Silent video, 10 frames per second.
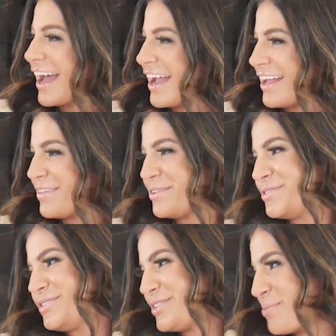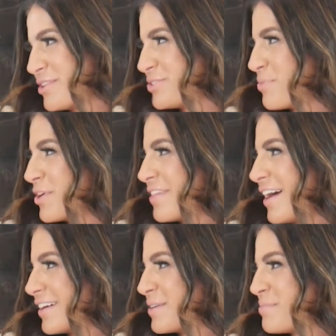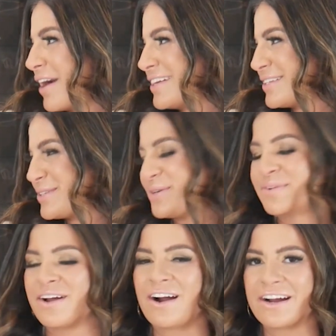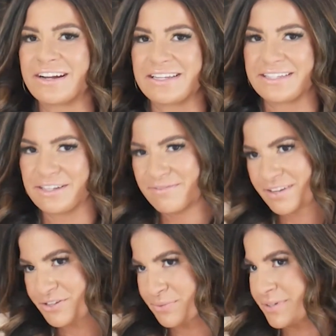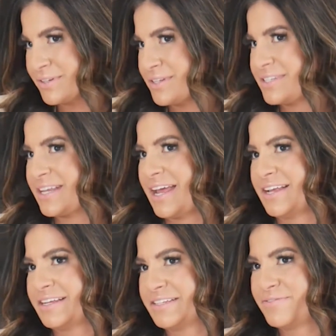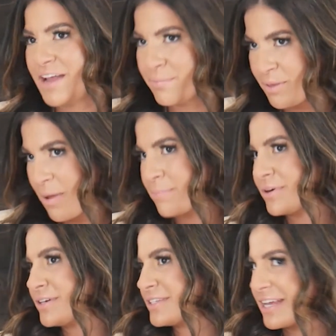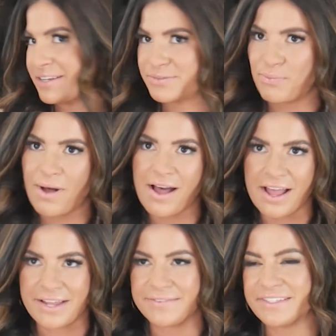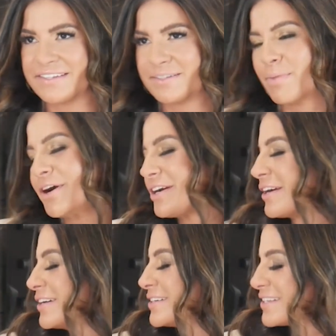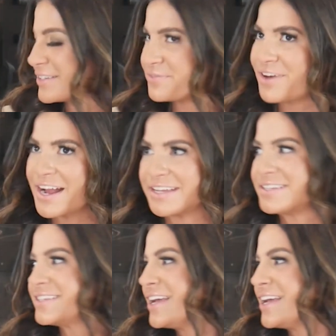There's so much more that comprises who we are as individuals, as family members, as wives, as partners, as friends.